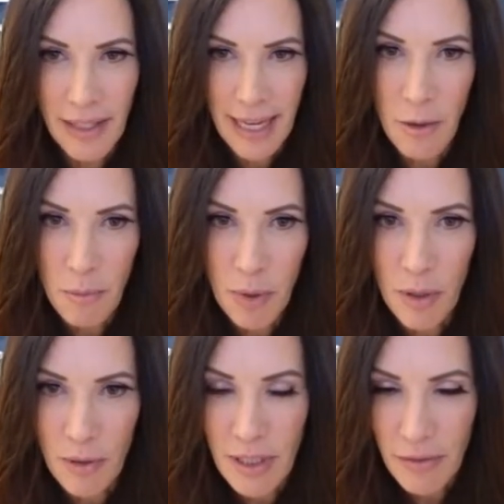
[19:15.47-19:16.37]
the
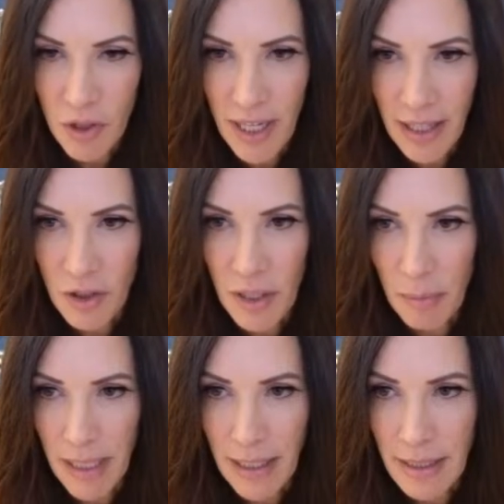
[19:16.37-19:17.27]
output of
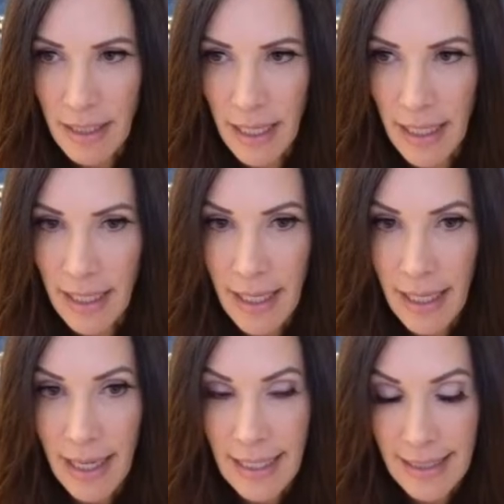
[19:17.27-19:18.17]
ChatGPT
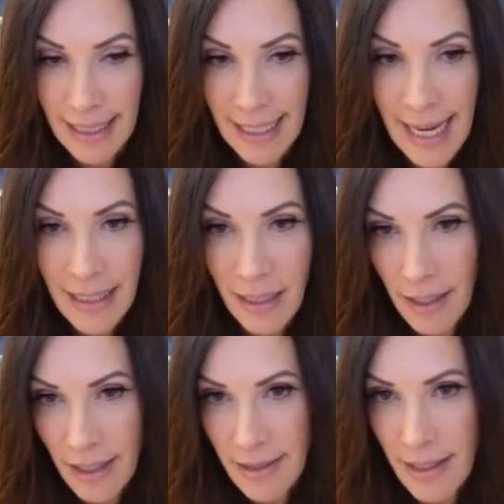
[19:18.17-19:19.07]
is, again,
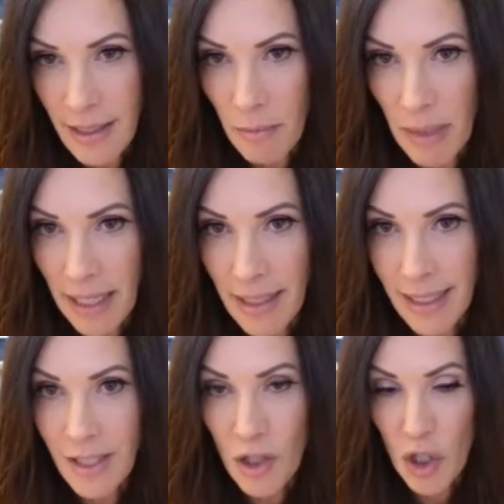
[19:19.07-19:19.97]
like I said at the
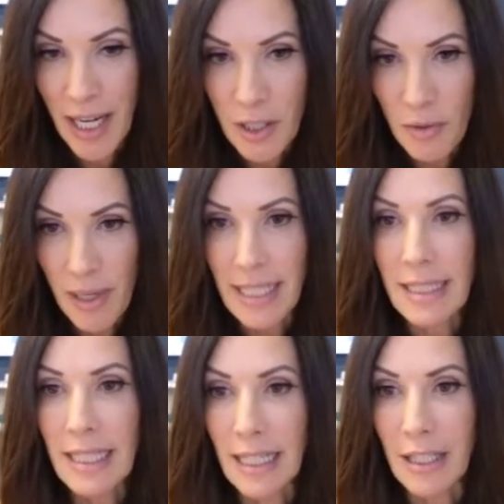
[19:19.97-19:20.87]
beginning, it's
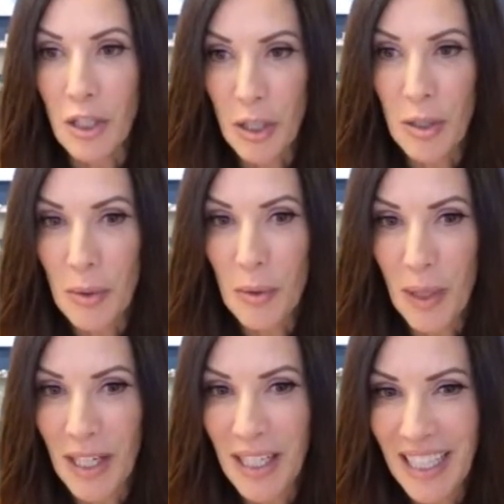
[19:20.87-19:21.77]
generating
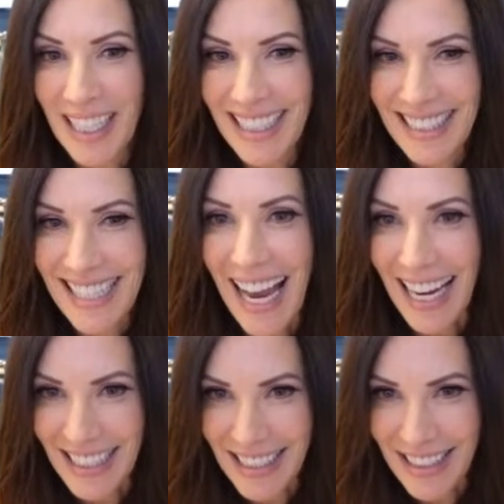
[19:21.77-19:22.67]
new
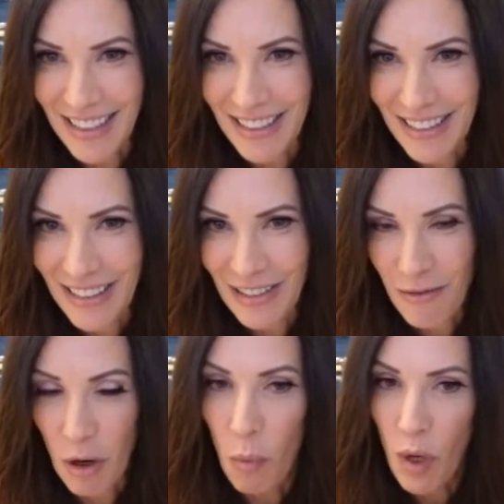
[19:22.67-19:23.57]
text.
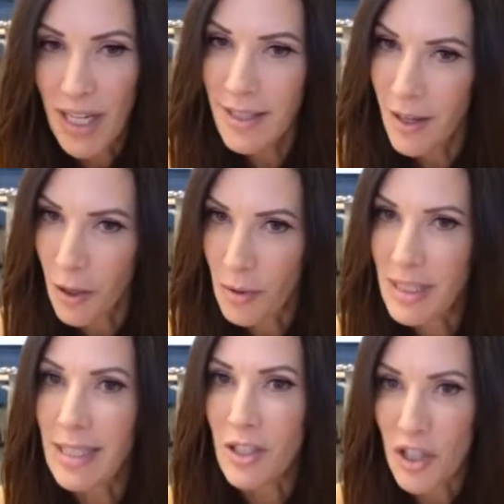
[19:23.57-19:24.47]
From what it
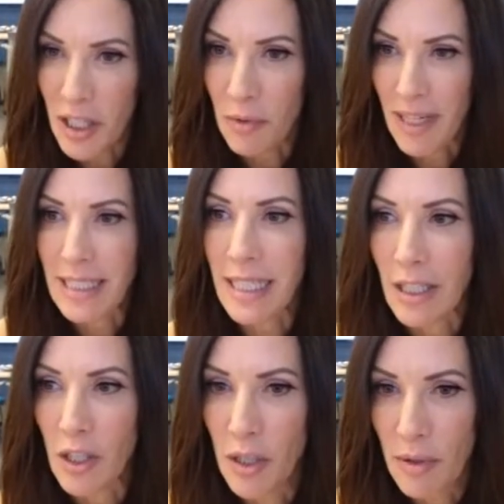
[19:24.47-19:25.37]
knows, it's
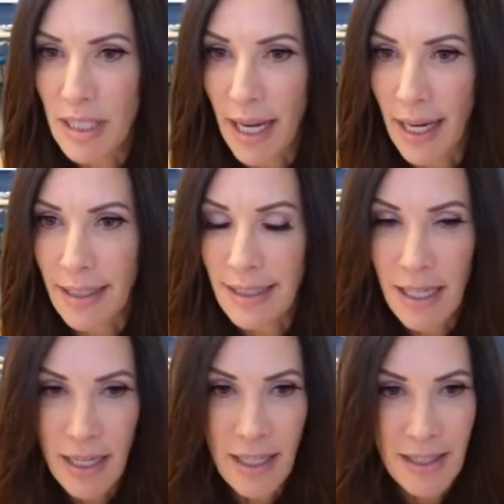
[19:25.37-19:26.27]
generating new text.
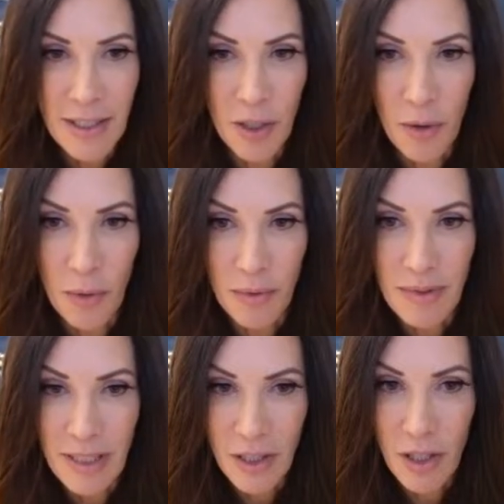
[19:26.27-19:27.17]
So
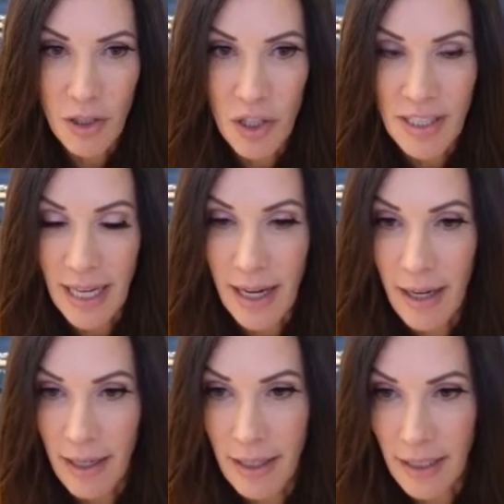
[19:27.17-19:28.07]
searches are
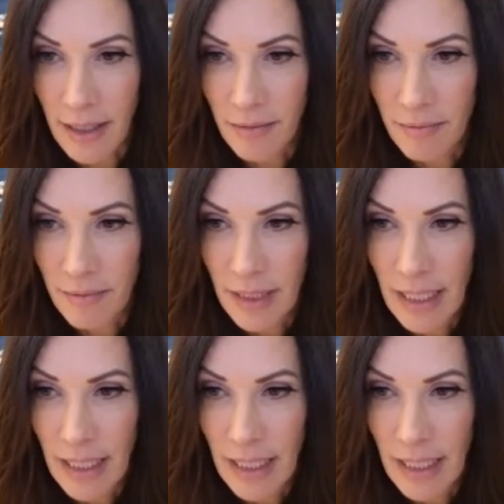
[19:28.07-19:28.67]
harder.